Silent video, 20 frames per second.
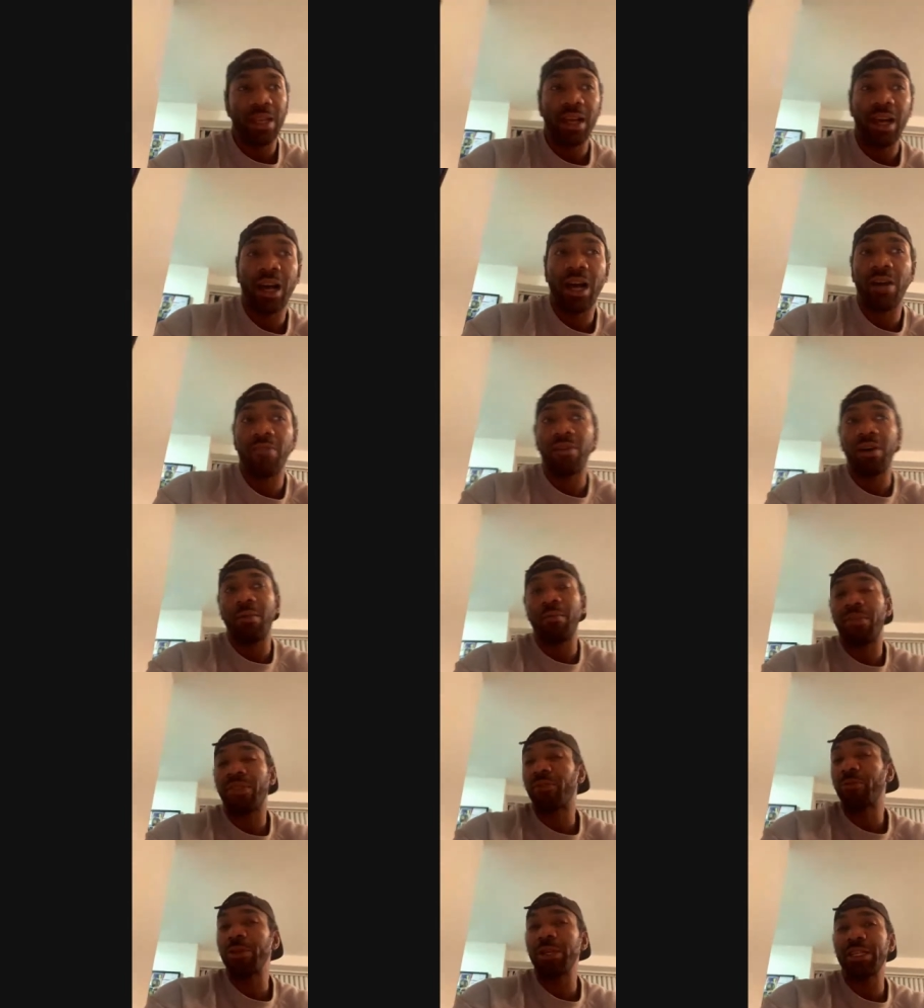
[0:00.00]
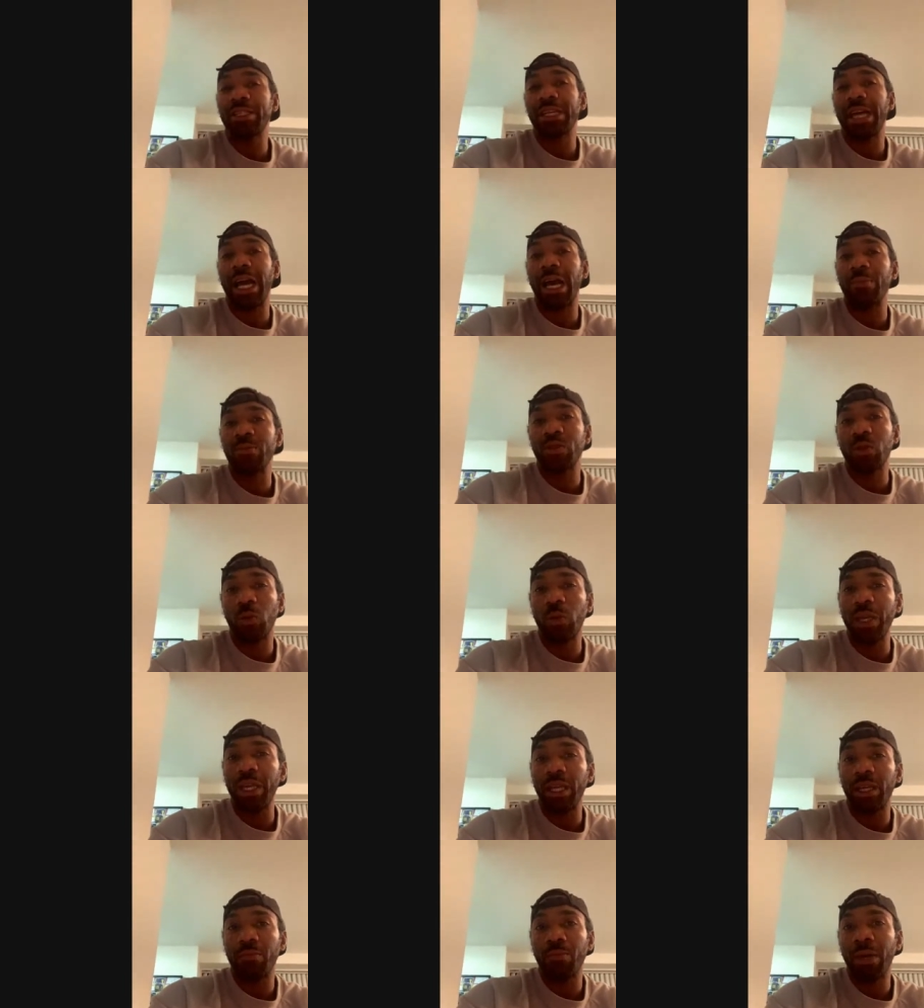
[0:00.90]
of 3 times a
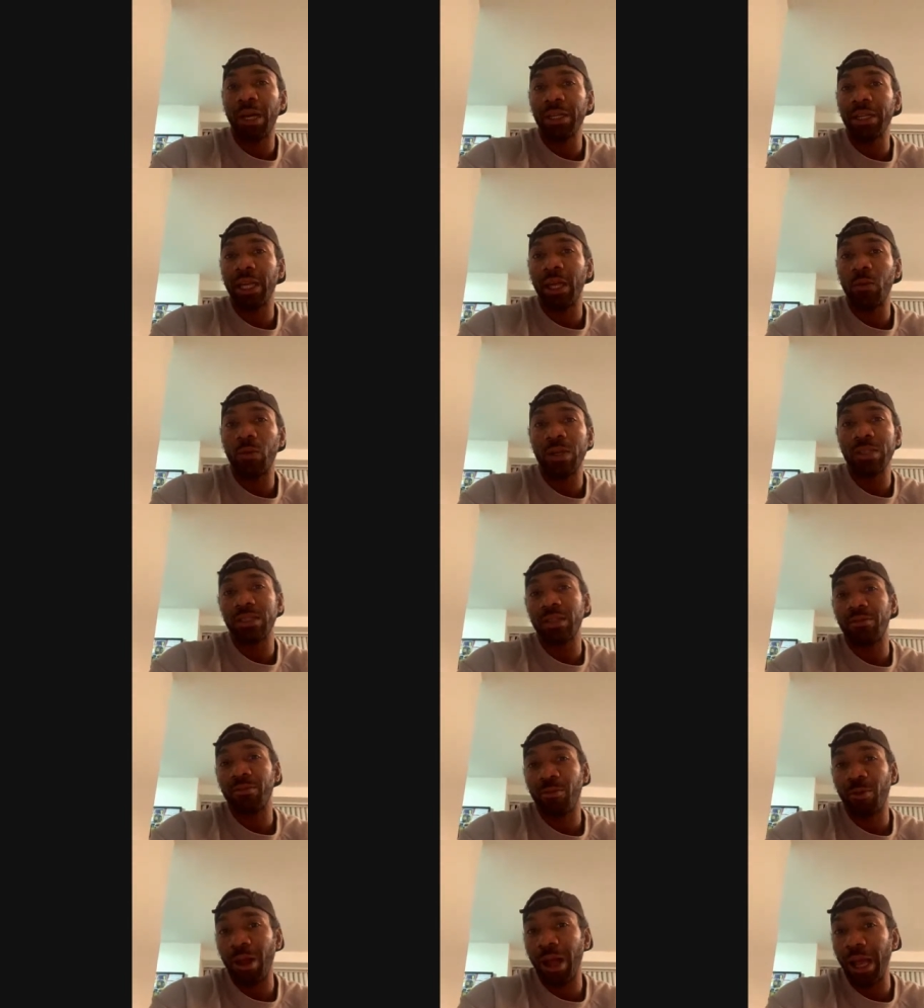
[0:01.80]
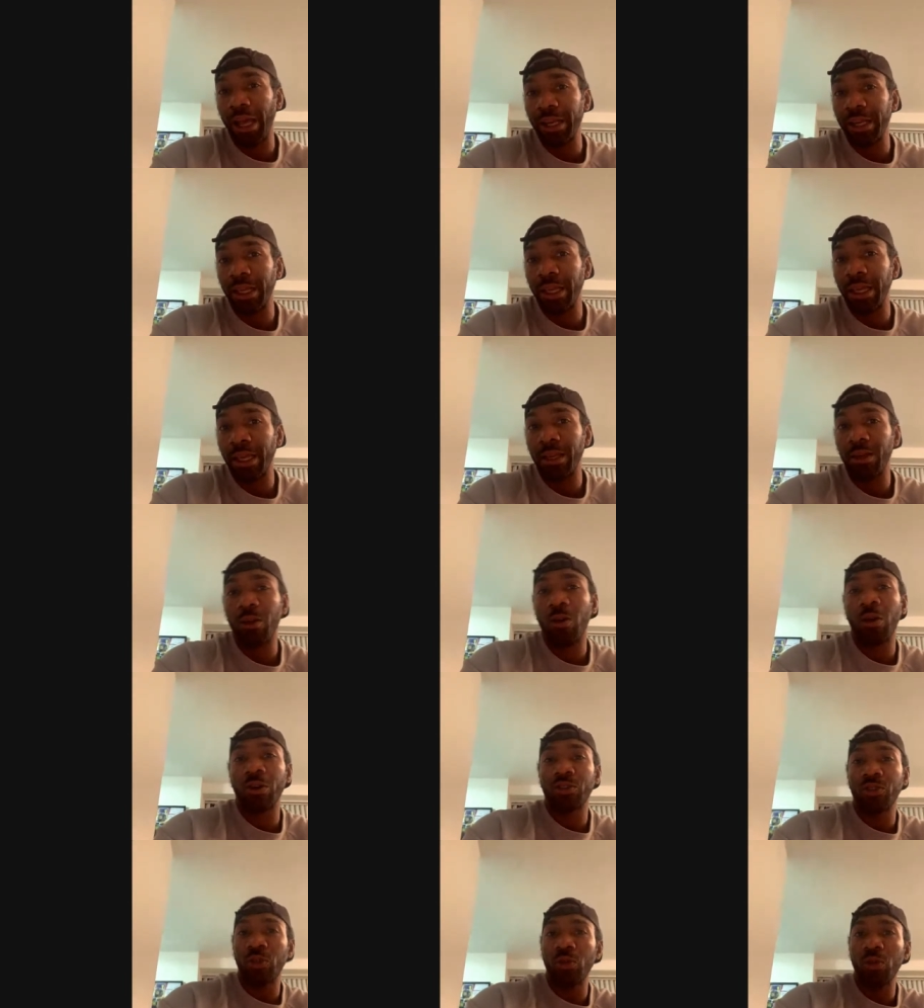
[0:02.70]
week, Monday, Wednesday, Friday,
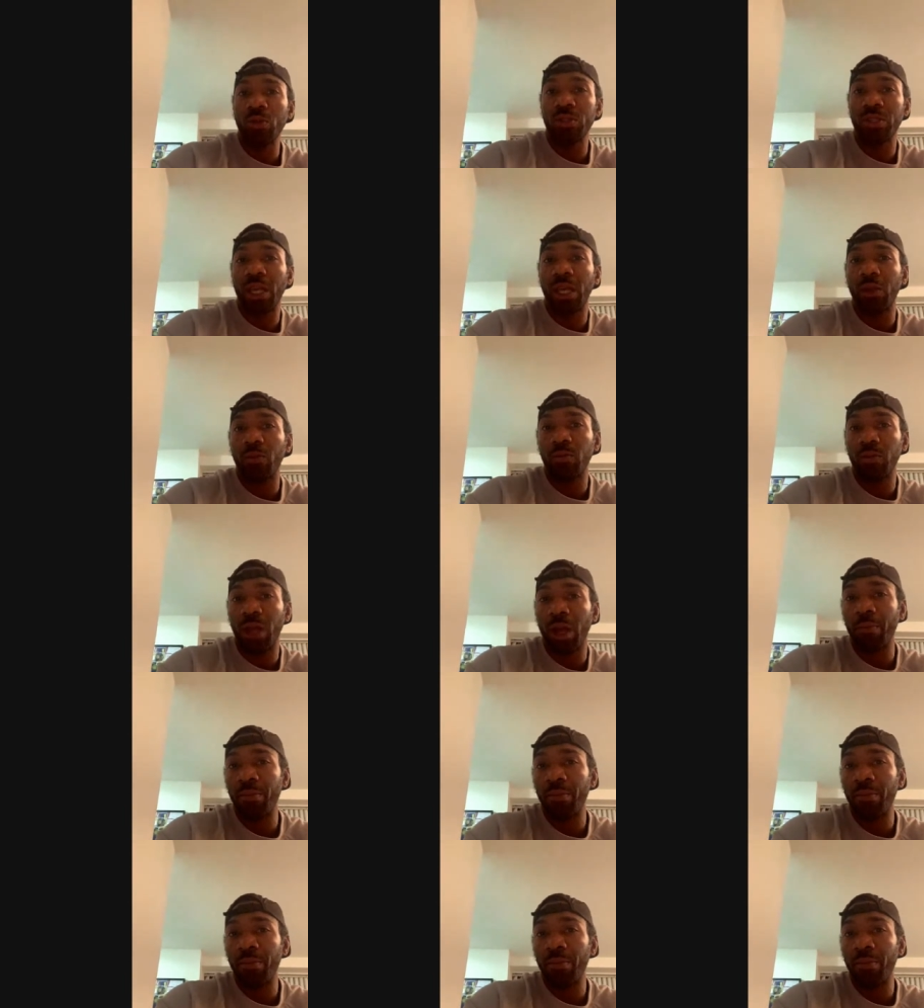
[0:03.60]
or Tuesday,